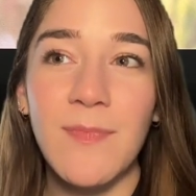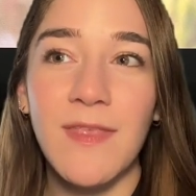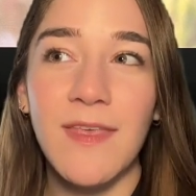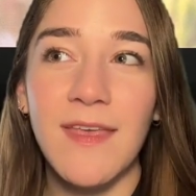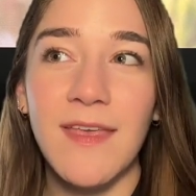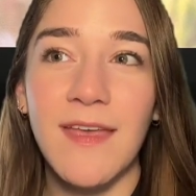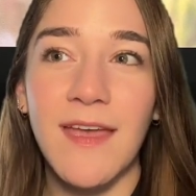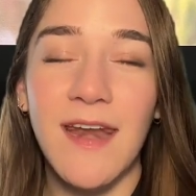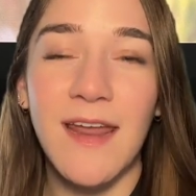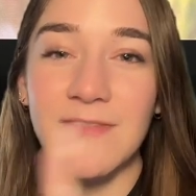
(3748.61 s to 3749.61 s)
you have been
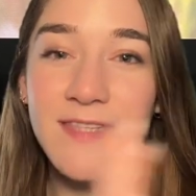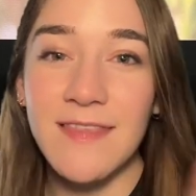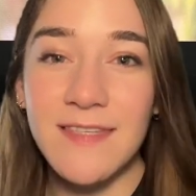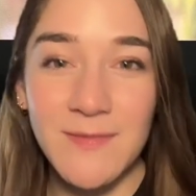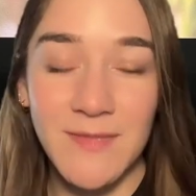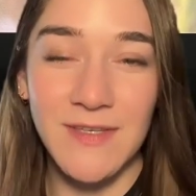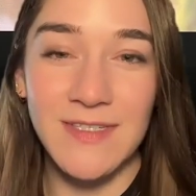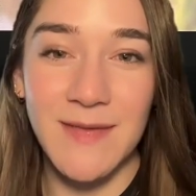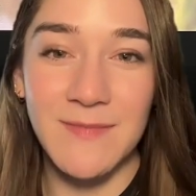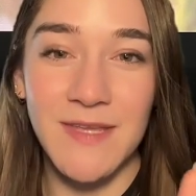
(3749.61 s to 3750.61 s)
following me for a while, you
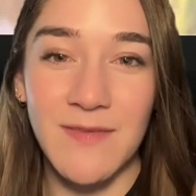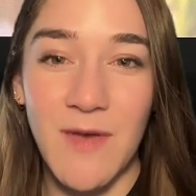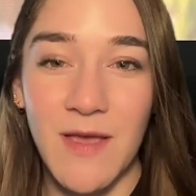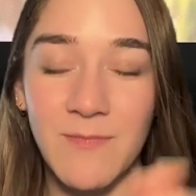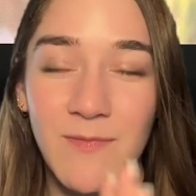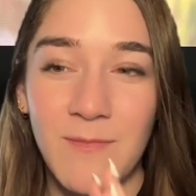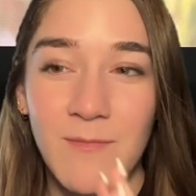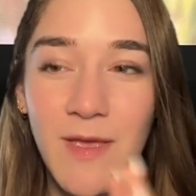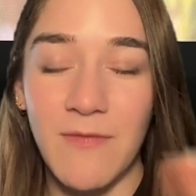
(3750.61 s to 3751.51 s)
know that this is my opinion.